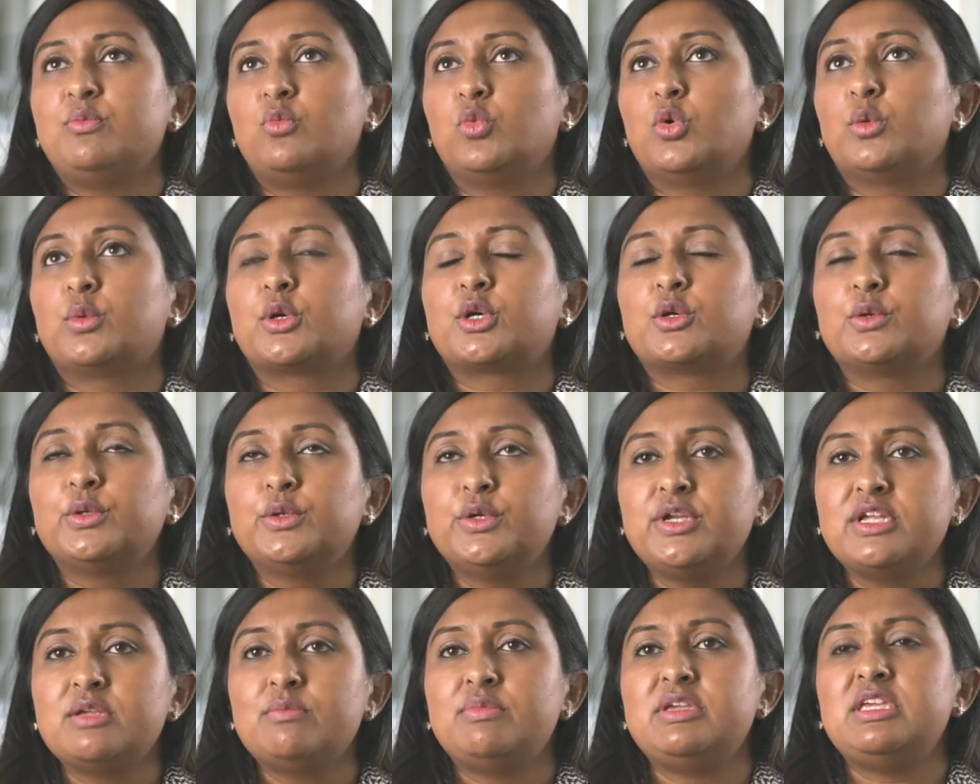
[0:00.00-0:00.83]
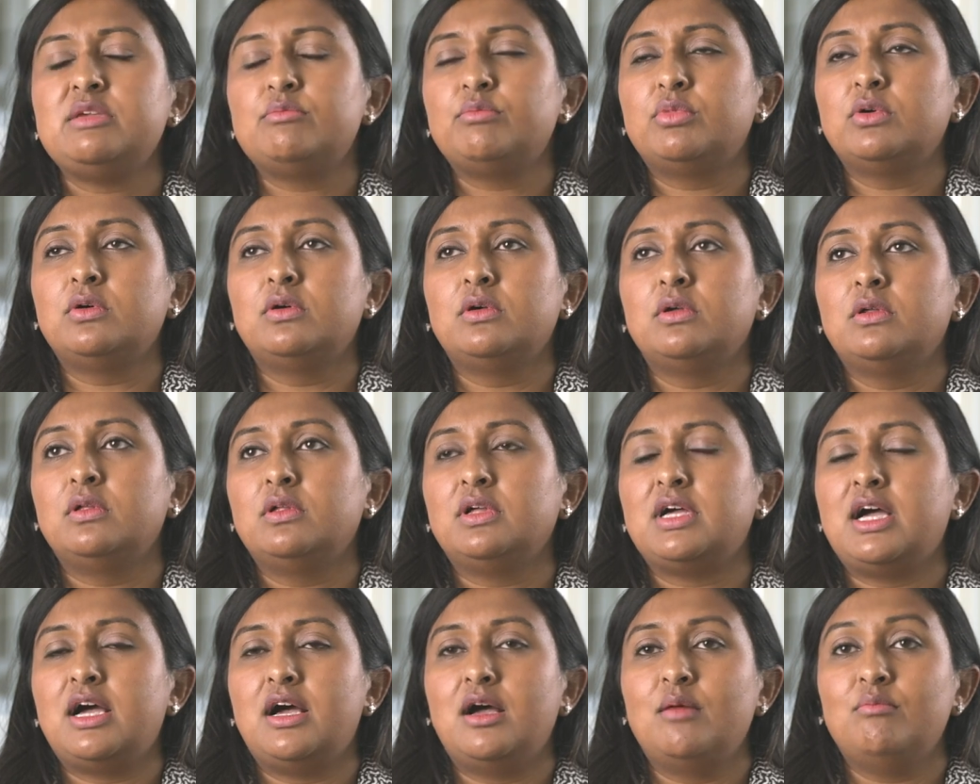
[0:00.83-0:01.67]
We're recruiting
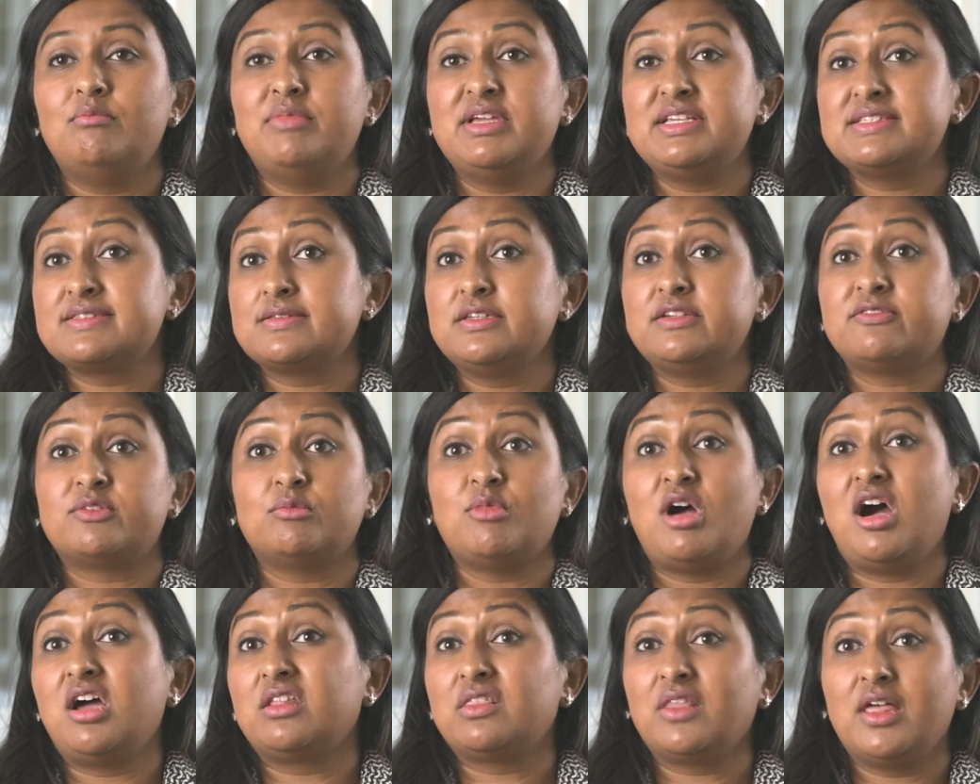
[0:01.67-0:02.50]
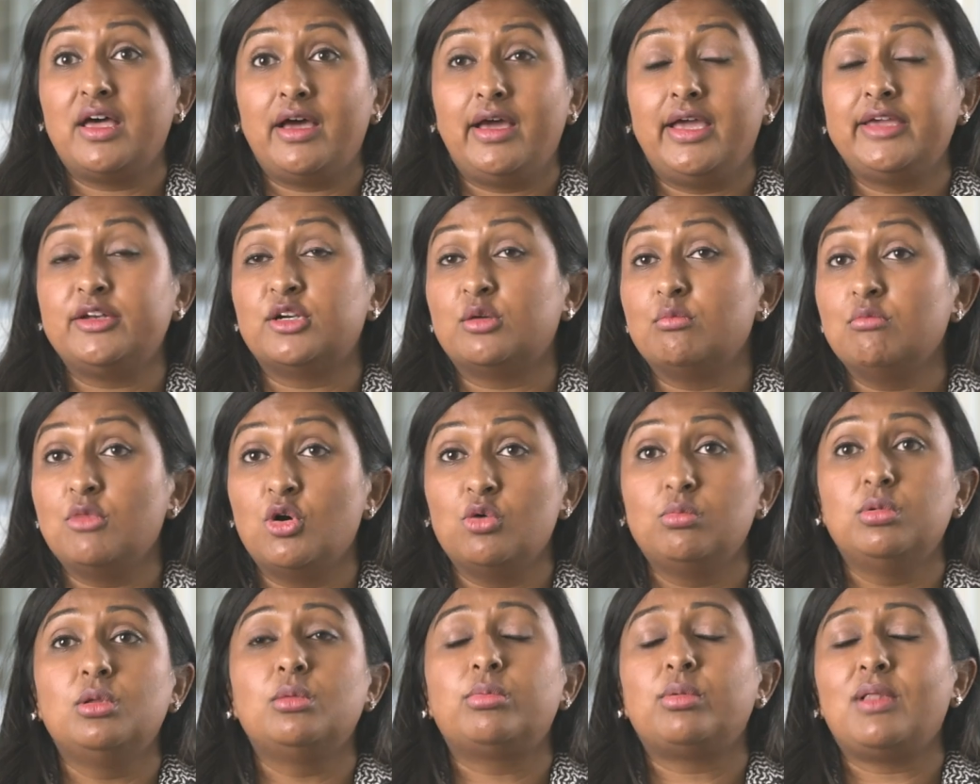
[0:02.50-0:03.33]
people um, basically from online or
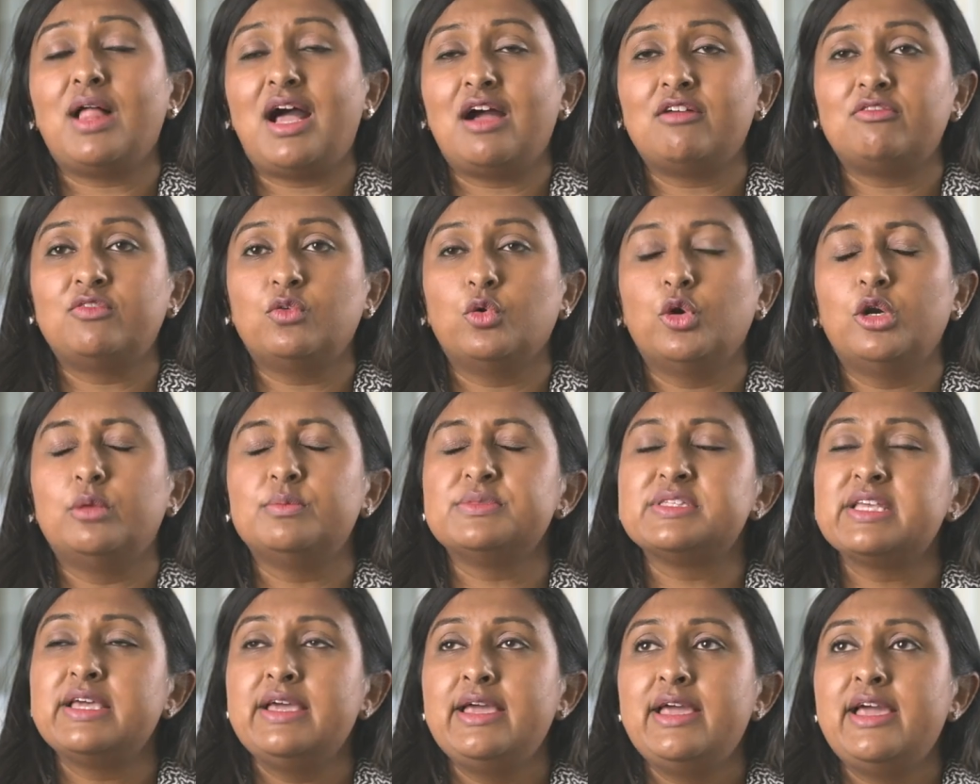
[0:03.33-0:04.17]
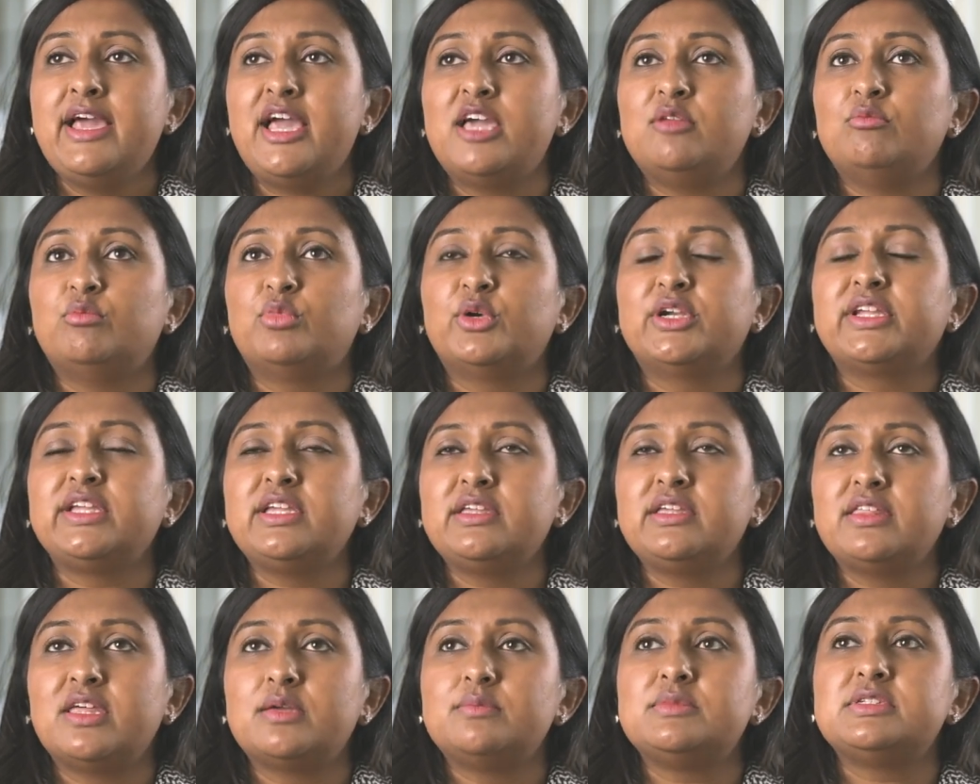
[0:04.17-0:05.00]
mobile platforms and
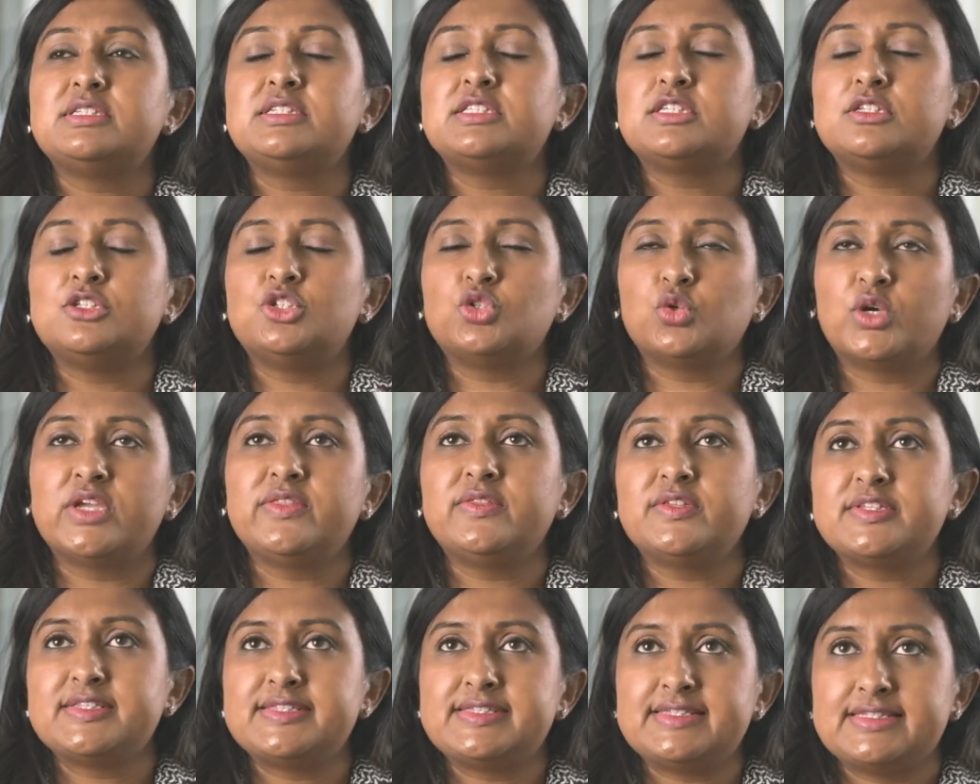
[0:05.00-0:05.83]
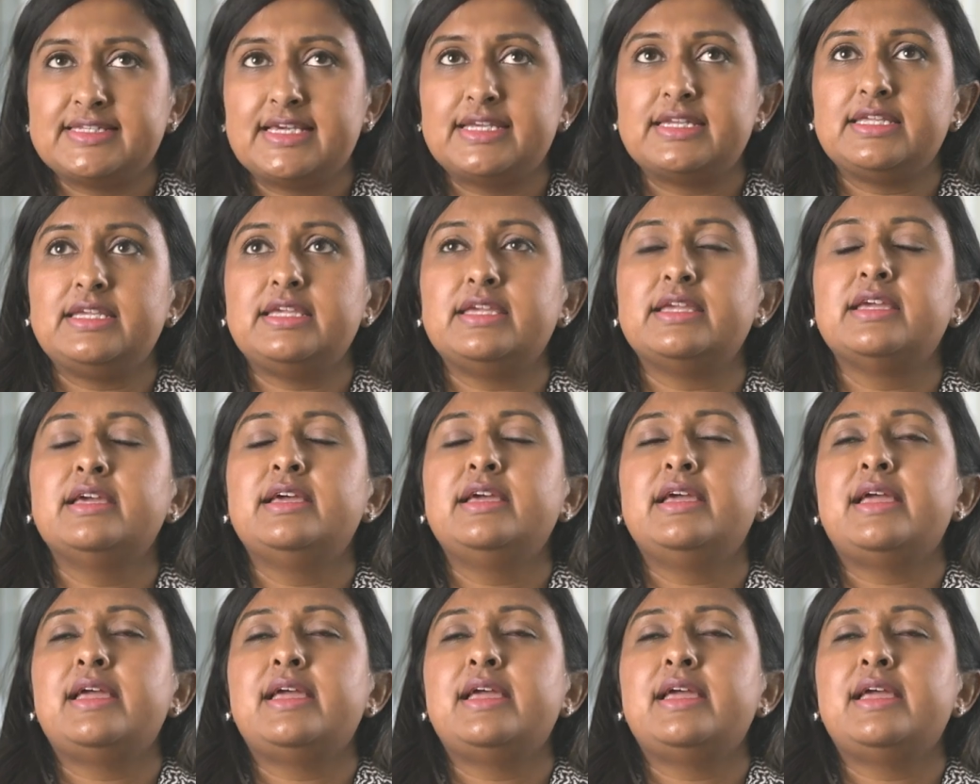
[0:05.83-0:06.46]
bringing them to join this study.